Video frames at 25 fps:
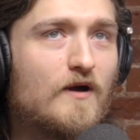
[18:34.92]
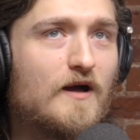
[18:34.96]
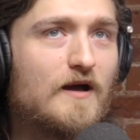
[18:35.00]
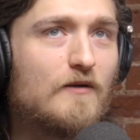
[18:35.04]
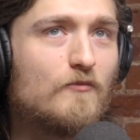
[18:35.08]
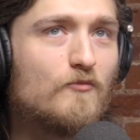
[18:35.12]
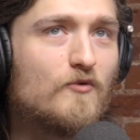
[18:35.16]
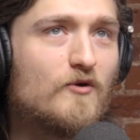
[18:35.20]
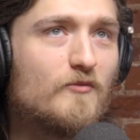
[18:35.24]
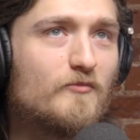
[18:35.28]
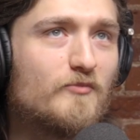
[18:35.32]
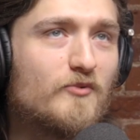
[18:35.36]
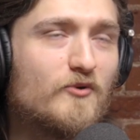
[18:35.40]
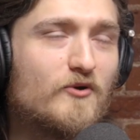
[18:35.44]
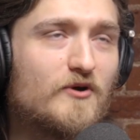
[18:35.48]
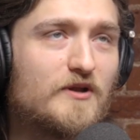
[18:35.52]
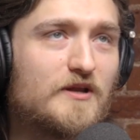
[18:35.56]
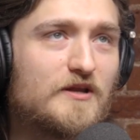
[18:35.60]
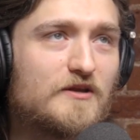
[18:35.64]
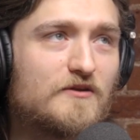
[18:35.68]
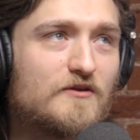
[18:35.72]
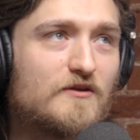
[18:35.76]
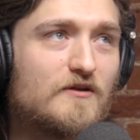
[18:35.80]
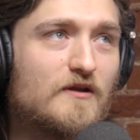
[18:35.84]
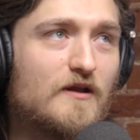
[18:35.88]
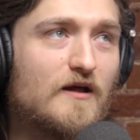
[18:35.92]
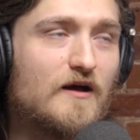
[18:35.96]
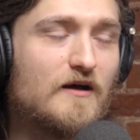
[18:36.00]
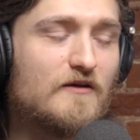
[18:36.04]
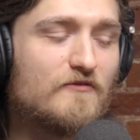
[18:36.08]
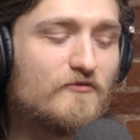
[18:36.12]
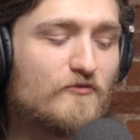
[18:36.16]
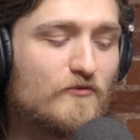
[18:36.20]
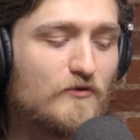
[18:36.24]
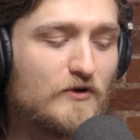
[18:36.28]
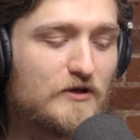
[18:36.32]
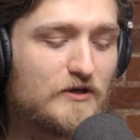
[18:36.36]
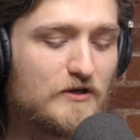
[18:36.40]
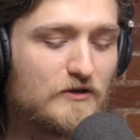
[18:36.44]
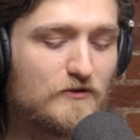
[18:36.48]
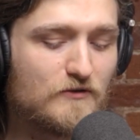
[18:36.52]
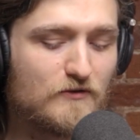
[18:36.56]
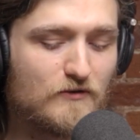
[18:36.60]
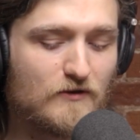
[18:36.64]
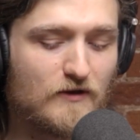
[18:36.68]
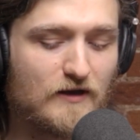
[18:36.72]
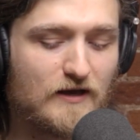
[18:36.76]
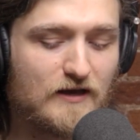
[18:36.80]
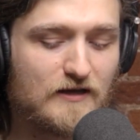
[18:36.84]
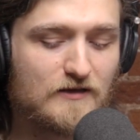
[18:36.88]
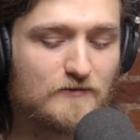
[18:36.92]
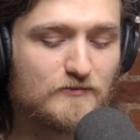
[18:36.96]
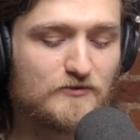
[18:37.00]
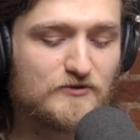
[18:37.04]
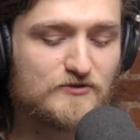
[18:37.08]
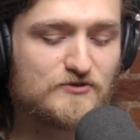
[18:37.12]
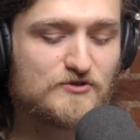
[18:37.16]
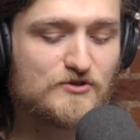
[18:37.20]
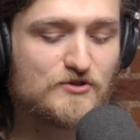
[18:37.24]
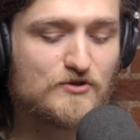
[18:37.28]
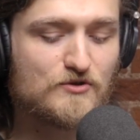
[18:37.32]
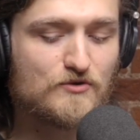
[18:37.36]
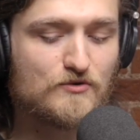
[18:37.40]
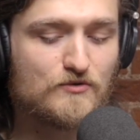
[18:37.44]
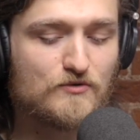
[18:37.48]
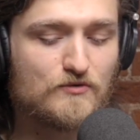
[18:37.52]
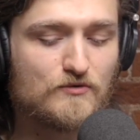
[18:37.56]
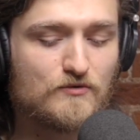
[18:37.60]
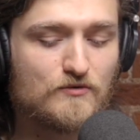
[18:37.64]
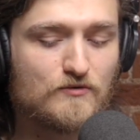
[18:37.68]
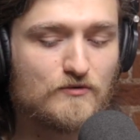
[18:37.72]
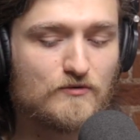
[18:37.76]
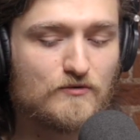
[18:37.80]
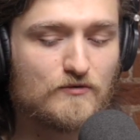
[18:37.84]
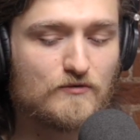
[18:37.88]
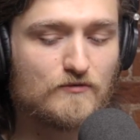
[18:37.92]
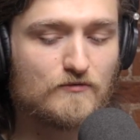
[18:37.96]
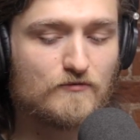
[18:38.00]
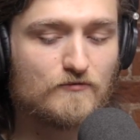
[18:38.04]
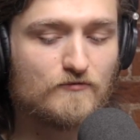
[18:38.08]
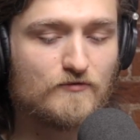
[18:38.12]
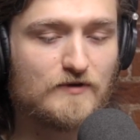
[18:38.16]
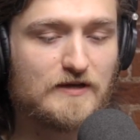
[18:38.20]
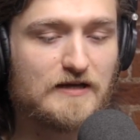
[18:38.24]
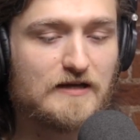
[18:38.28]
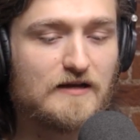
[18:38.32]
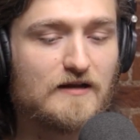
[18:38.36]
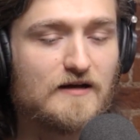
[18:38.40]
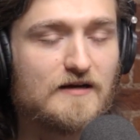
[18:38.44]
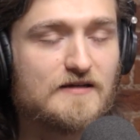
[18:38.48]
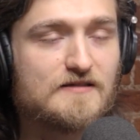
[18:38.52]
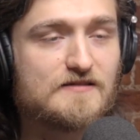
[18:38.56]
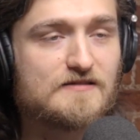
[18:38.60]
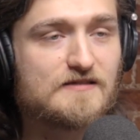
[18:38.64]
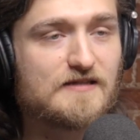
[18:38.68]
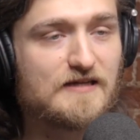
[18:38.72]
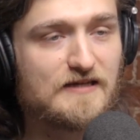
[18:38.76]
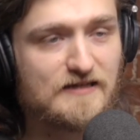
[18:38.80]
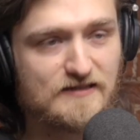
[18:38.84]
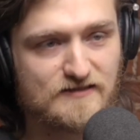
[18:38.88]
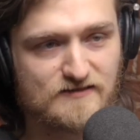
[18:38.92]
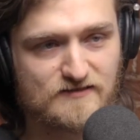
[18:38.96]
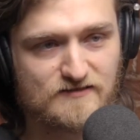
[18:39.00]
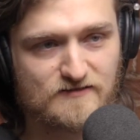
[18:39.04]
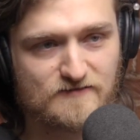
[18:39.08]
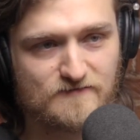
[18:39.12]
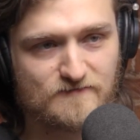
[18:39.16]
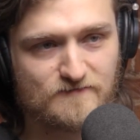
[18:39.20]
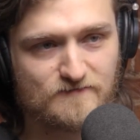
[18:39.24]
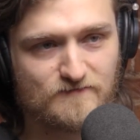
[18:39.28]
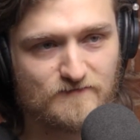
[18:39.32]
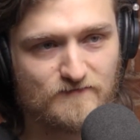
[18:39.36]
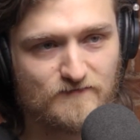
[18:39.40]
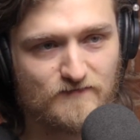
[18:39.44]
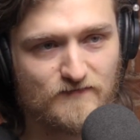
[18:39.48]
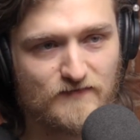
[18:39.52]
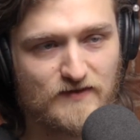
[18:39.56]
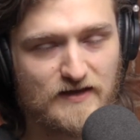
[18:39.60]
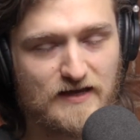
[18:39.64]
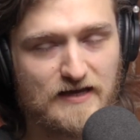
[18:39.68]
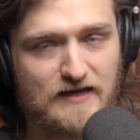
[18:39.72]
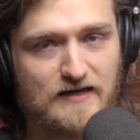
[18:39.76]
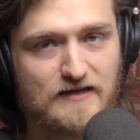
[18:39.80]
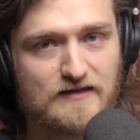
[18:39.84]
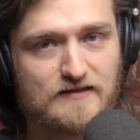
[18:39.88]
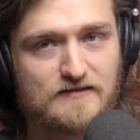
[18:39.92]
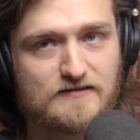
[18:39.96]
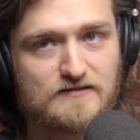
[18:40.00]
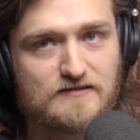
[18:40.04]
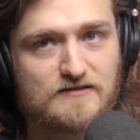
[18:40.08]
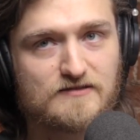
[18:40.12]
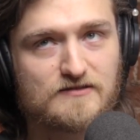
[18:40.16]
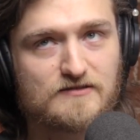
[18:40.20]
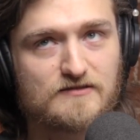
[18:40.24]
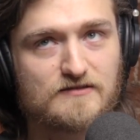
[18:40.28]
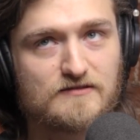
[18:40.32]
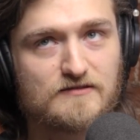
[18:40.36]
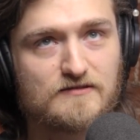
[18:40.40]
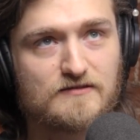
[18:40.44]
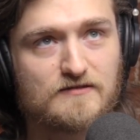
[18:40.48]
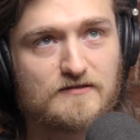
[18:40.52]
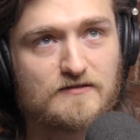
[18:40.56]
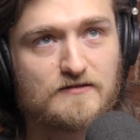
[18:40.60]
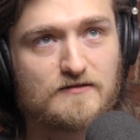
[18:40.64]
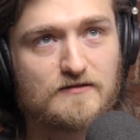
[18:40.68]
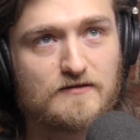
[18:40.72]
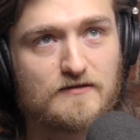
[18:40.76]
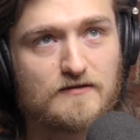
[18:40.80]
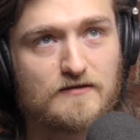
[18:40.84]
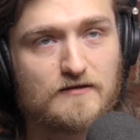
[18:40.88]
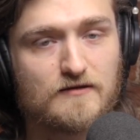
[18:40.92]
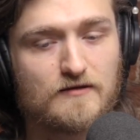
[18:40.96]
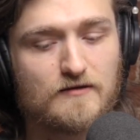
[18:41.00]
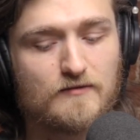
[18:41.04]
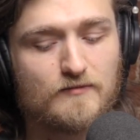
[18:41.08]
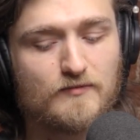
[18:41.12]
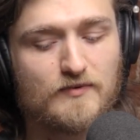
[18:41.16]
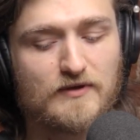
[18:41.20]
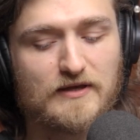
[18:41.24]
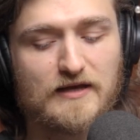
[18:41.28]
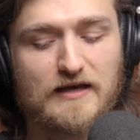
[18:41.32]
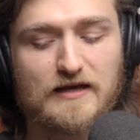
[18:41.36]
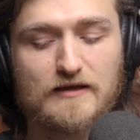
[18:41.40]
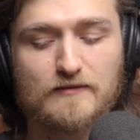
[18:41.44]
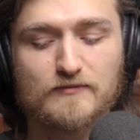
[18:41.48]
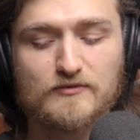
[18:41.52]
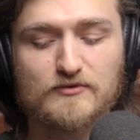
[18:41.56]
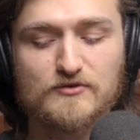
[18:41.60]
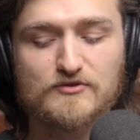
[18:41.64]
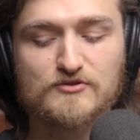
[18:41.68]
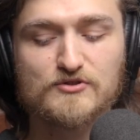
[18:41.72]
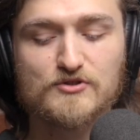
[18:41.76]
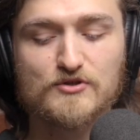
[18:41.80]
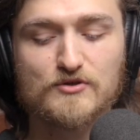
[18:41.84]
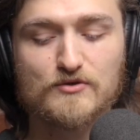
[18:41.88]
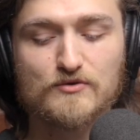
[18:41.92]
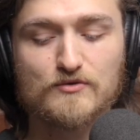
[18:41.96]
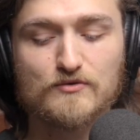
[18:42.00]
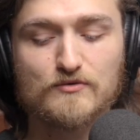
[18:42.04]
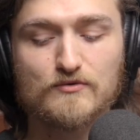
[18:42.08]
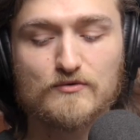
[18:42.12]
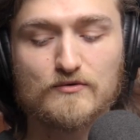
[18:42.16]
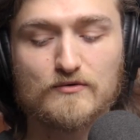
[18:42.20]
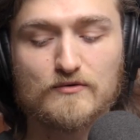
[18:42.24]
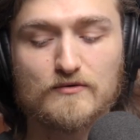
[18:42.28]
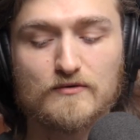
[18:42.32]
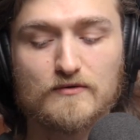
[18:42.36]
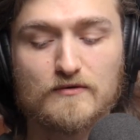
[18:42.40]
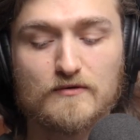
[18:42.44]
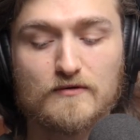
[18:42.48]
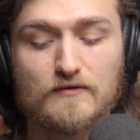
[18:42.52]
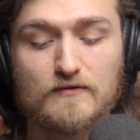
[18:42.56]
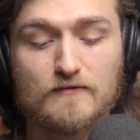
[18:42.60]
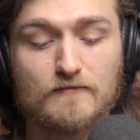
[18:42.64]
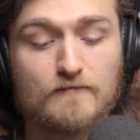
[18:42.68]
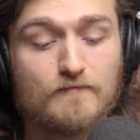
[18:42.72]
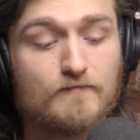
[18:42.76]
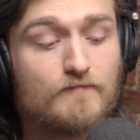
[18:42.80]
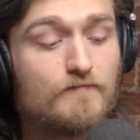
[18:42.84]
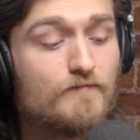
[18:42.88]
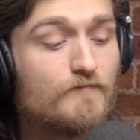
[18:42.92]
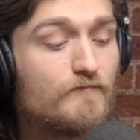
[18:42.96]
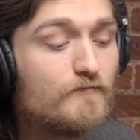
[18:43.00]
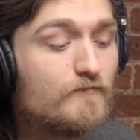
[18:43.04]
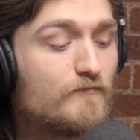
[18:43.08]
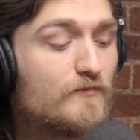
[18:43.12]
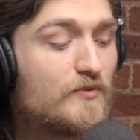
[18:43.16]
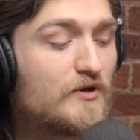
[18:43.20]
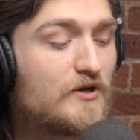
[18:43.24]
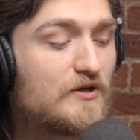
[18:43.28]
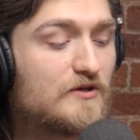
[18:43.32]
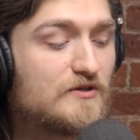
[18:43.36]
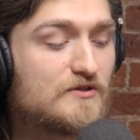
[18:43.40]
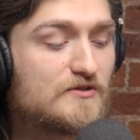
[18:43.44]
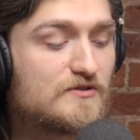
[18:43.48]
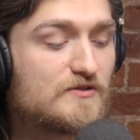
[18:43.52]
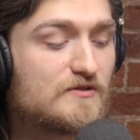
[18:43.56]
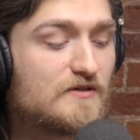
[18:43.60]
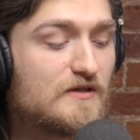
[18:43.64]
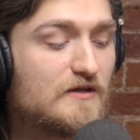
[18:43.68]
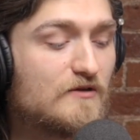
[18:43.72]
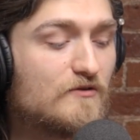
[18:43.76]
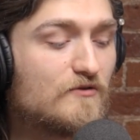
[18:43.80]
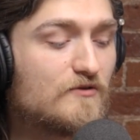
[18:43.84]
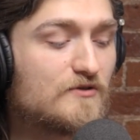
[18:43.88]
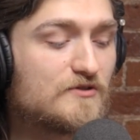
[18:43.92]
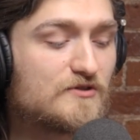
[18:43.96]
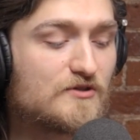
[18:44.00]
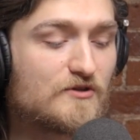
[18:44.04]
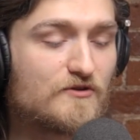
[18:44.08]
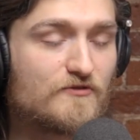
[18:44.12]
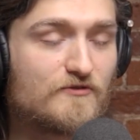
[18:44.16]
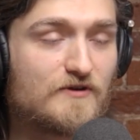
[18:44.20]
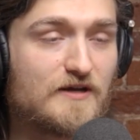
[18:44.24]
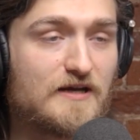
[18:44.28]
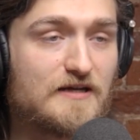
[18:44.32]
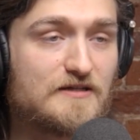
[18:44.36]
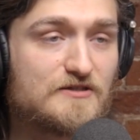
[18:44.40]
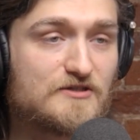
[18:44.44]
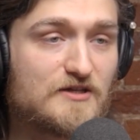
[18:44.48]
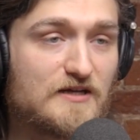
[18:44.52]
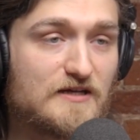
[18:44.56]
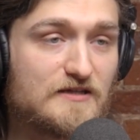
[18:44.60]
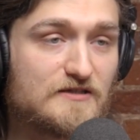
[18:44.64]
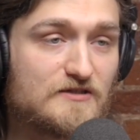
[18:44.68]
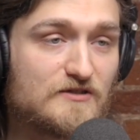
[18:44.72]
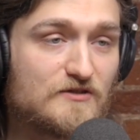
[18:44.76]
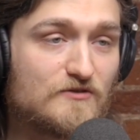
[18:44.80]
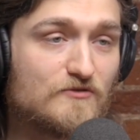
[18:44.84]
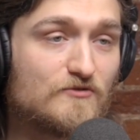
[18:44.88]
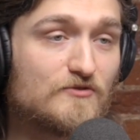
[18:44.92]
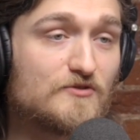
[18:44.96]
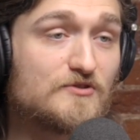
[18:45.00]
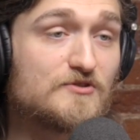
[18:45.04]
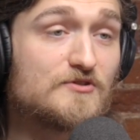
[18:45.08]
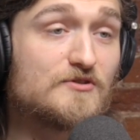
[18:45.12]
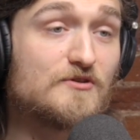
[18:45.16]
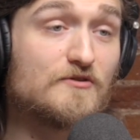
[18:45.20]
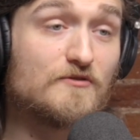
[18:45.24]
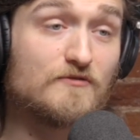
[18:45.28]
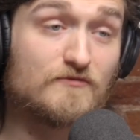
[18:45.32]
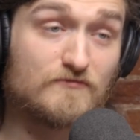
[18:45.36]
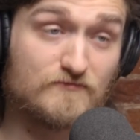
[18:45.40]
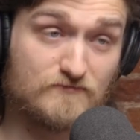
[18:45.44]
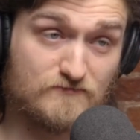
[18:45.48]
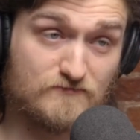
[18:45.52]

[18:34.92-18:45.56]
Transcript: At what point in your life were you able to realize that and be able to? Because in order to create change, in order to